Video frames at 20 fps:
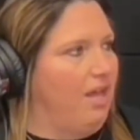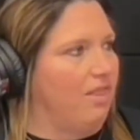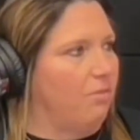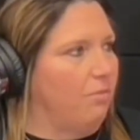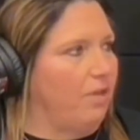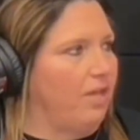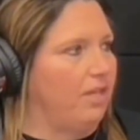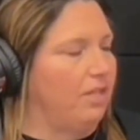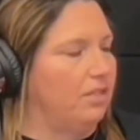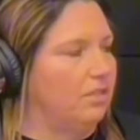
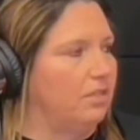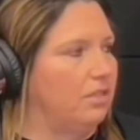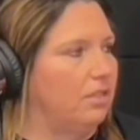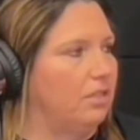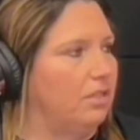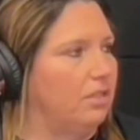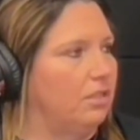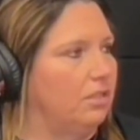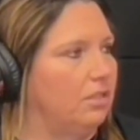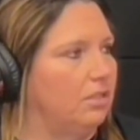And that's how
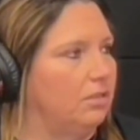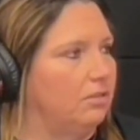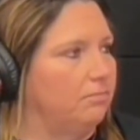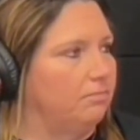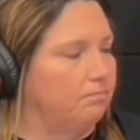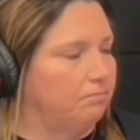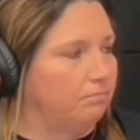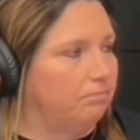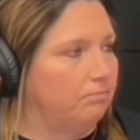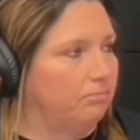we learn.
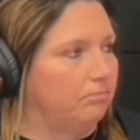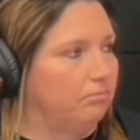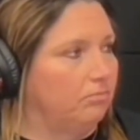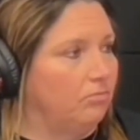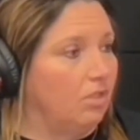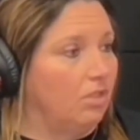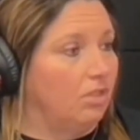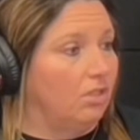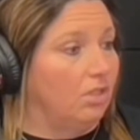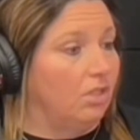
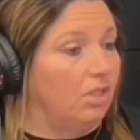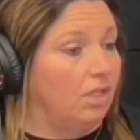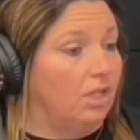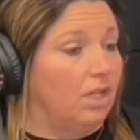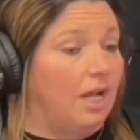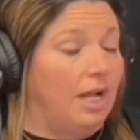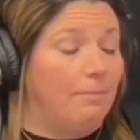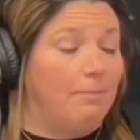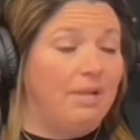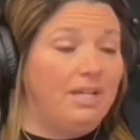That's how we
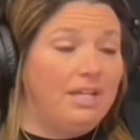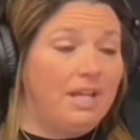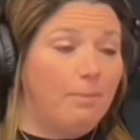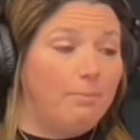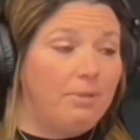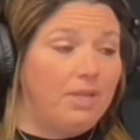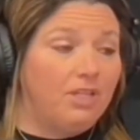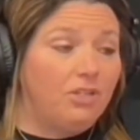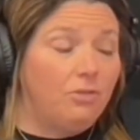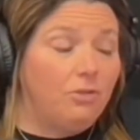learn. I might
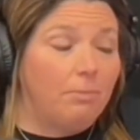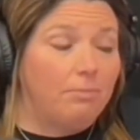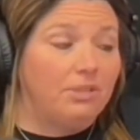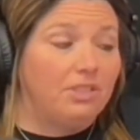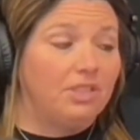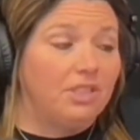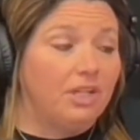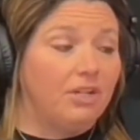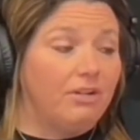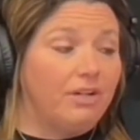not pick you up
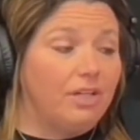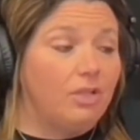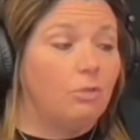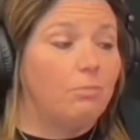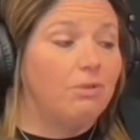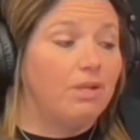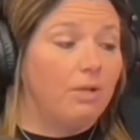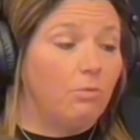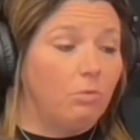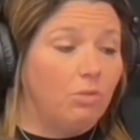and carry you,
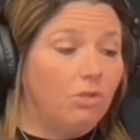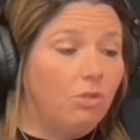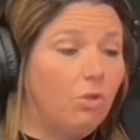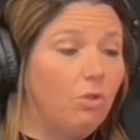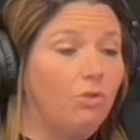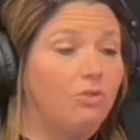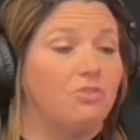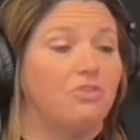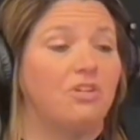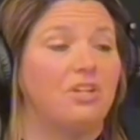but I will
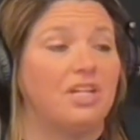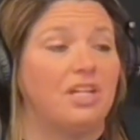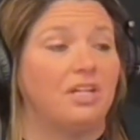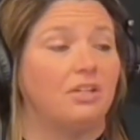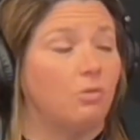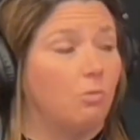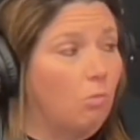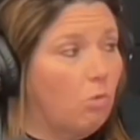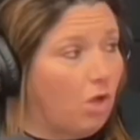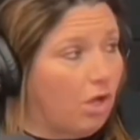hold your
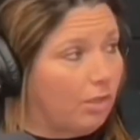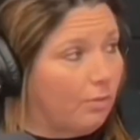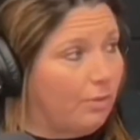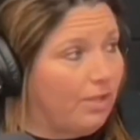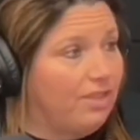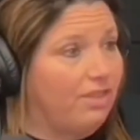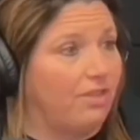hand and walk with you.